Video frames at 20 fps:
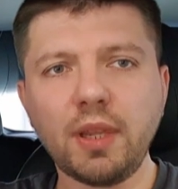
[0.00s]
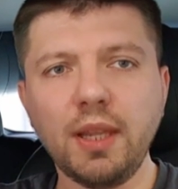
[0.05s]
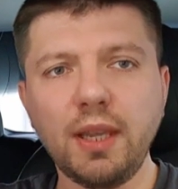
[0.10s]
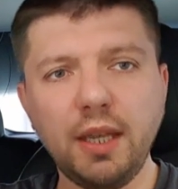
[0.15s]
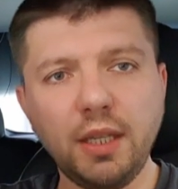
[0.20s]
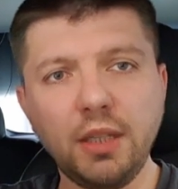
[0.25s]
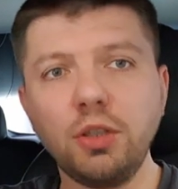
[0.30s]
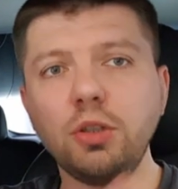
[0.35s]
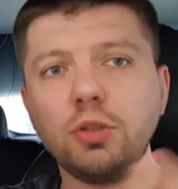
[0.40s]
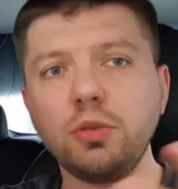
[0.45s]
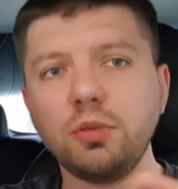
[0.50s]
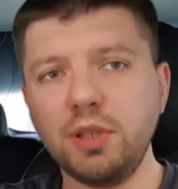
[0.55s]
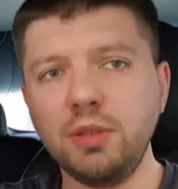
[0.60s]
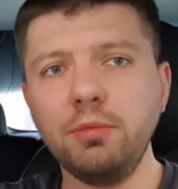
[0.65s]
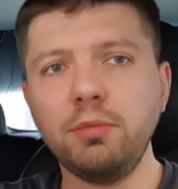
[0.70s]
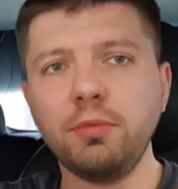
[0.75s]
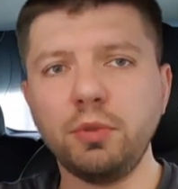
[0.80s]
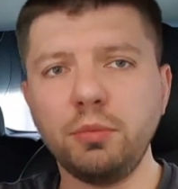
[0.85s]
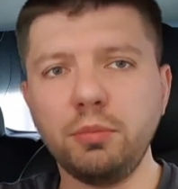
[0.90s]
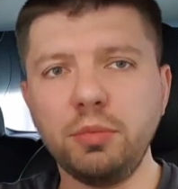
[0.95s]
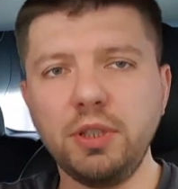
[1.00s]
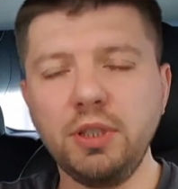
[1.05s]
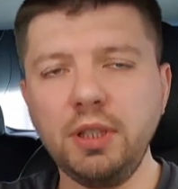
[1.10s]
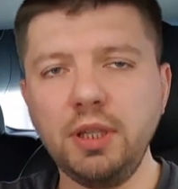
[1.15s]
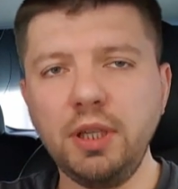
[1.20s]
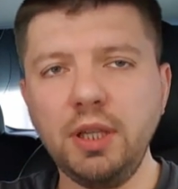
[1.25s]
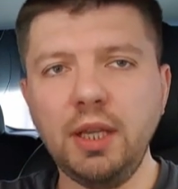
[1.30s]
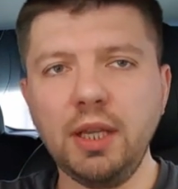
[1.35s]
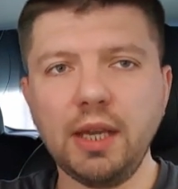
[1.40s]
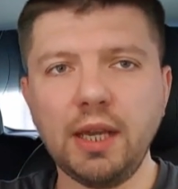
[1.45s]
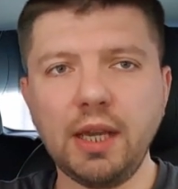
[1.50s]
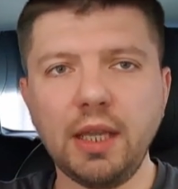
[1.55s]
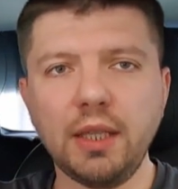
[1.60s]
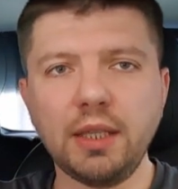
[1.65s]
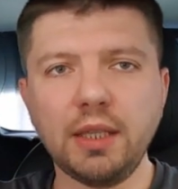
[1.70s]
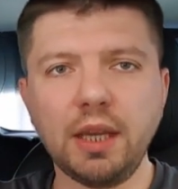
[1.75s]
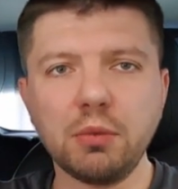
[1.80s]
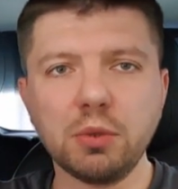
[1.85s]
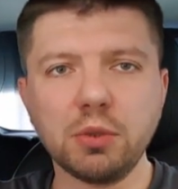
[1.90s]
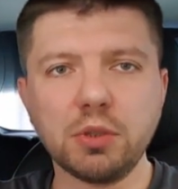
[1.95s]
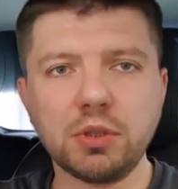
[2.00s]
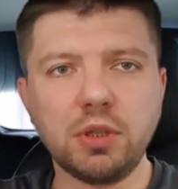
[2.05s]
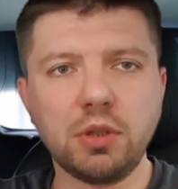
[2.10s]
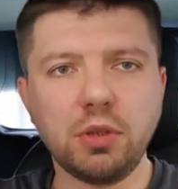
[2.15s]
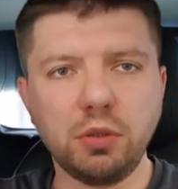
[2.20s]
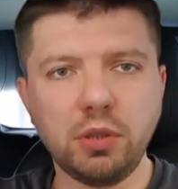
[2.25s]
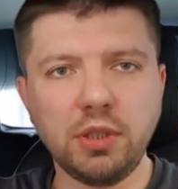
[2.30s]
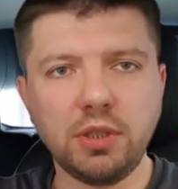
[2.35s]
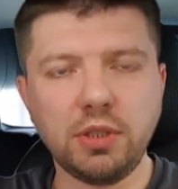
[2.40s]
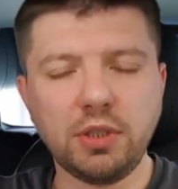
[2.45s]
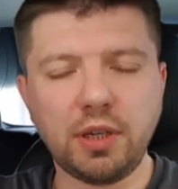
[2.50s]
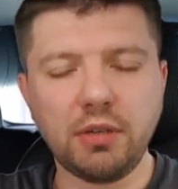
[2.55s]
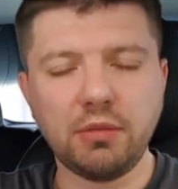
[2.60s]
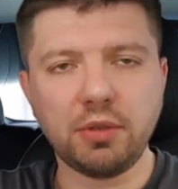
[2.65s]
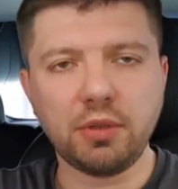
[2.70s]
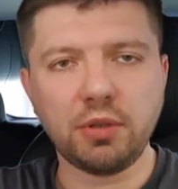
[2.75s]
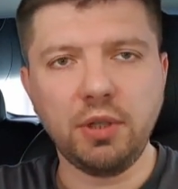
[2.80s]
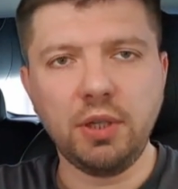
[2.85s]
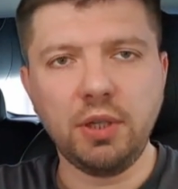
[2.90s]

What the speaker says: and no sleep for me, and I was the only driver